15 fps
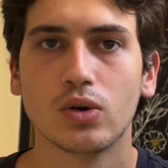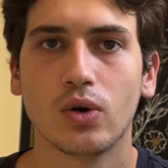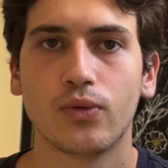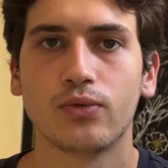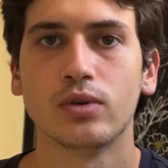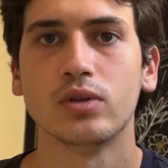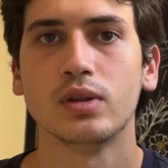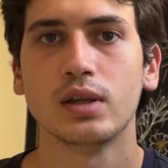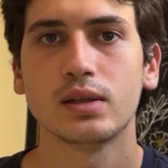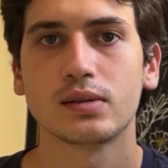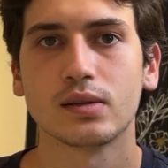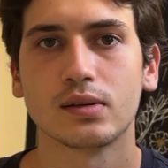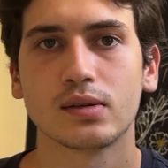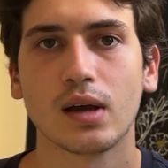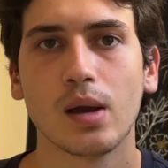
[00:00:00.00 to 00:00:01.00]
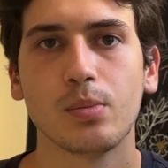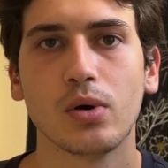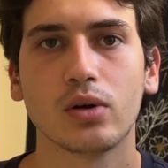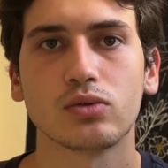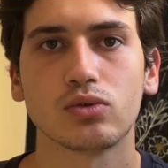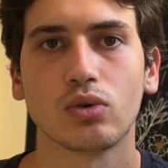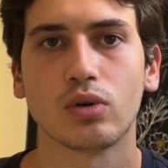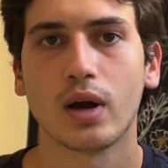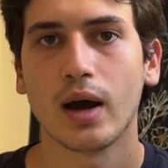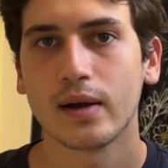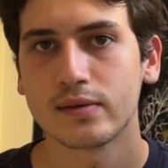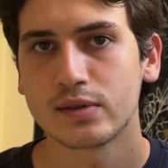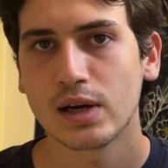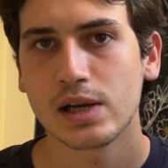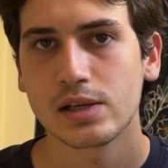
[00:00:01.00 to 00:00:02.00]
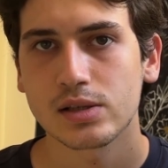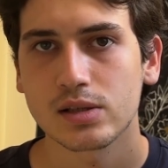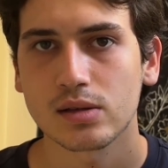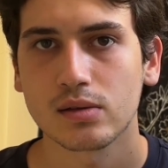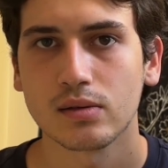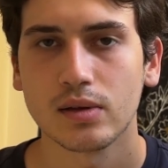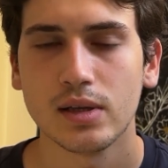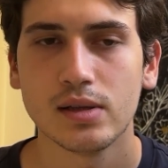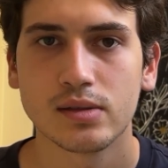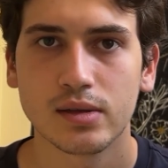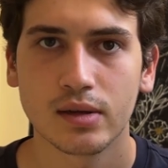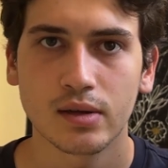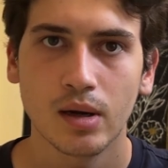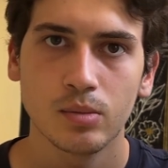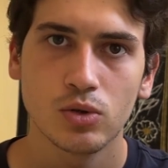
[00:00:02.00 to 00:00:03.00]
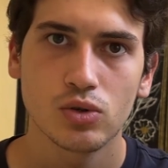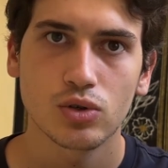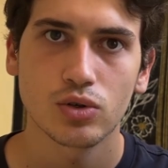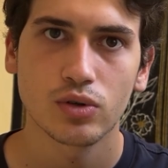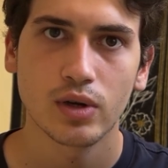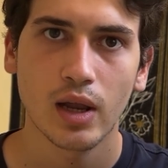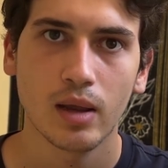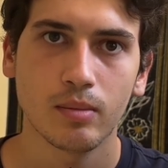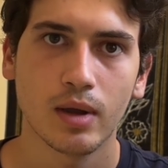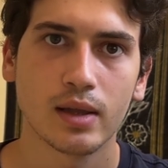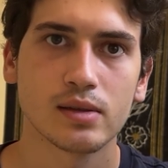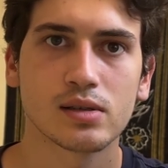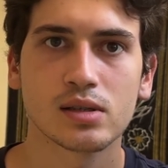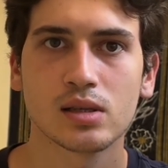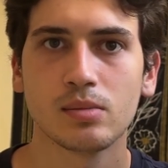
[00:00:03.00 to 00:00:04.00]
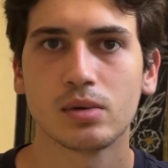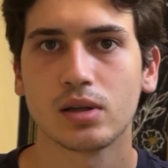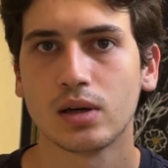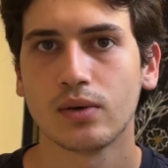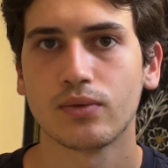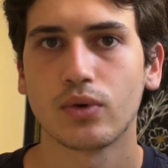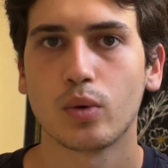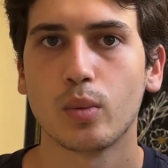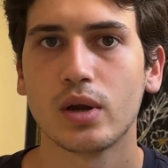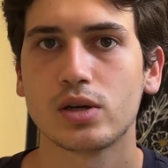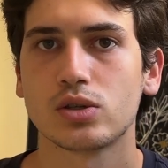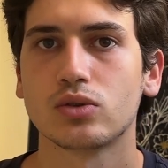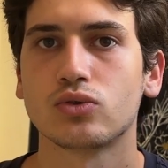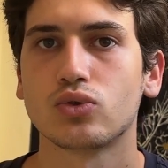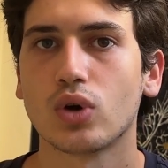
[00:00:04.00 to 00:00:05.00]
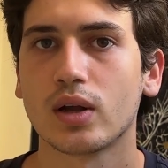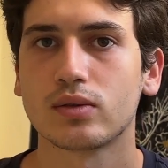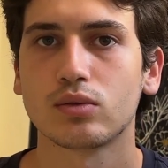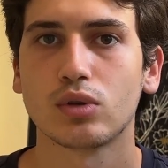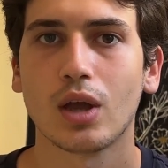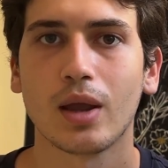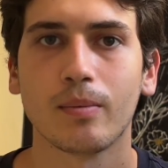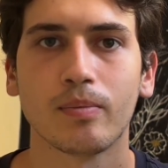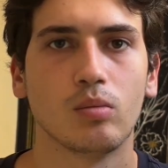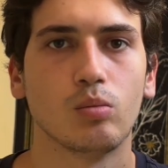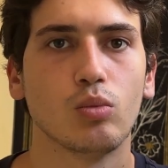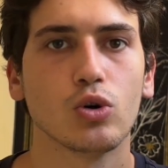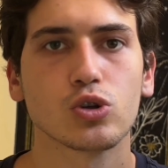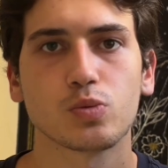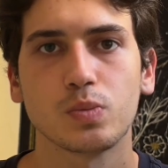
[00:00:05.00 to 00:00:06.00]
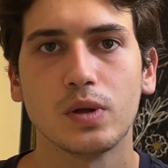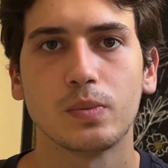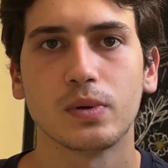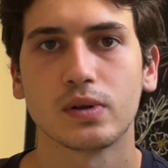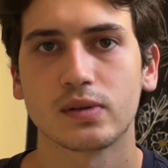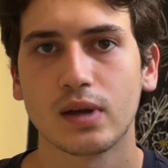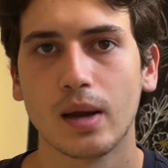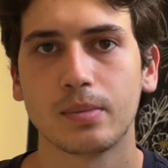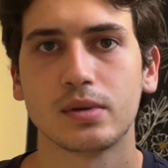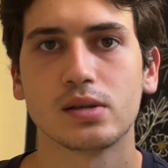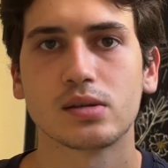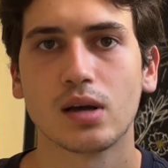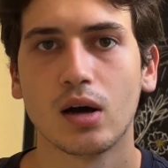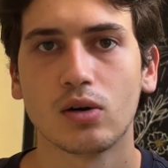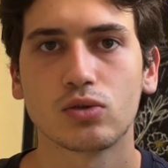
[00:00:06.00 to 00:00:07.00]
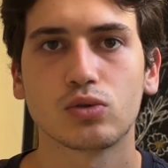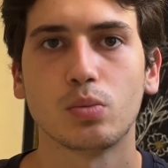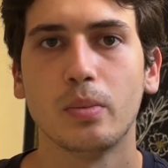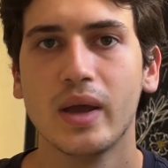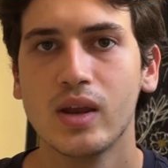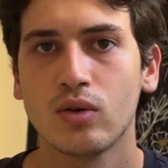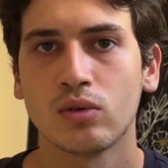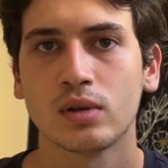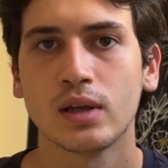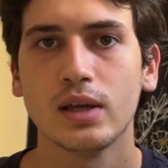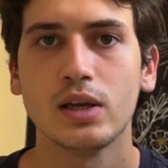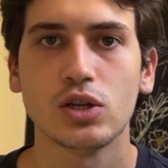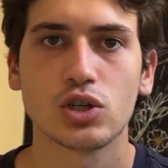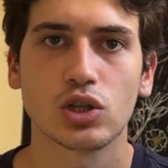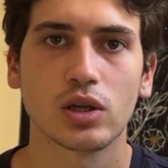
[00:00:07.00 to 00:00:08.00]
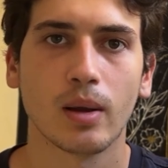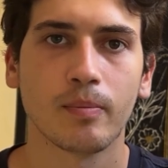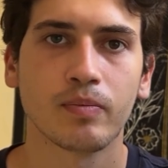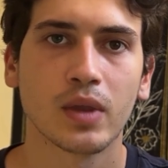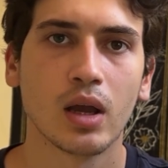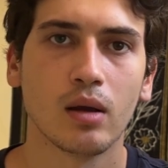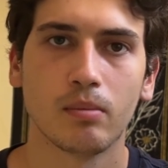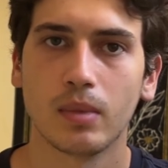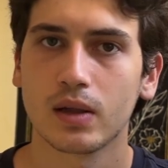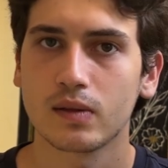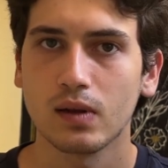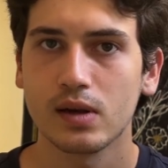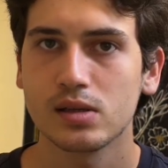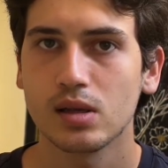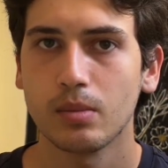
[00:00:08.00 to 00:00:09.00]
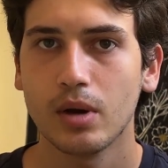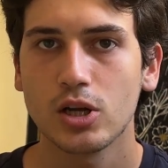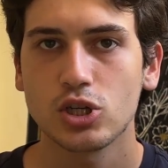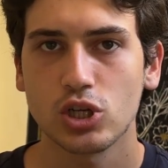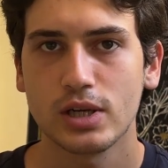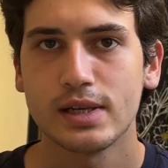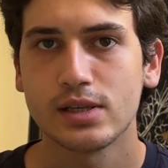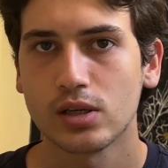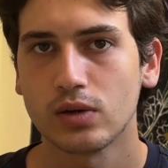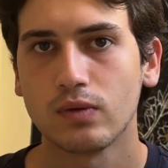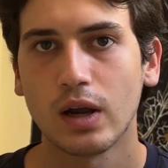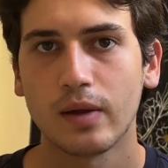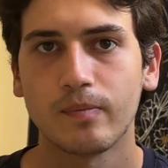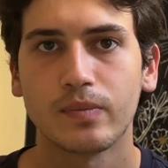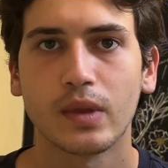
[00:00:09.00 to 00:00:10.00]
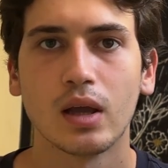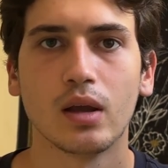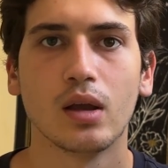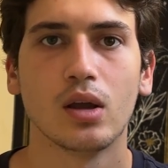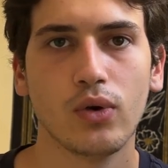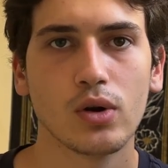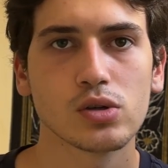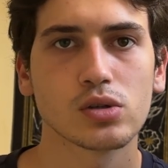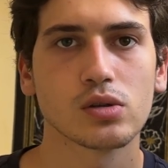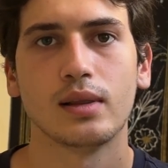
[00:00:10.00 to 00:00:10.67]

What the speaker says: often need to type out your address, Instagram username, and similar information throughout the day. Most people type this out manually each time, but there's a much easier way. First,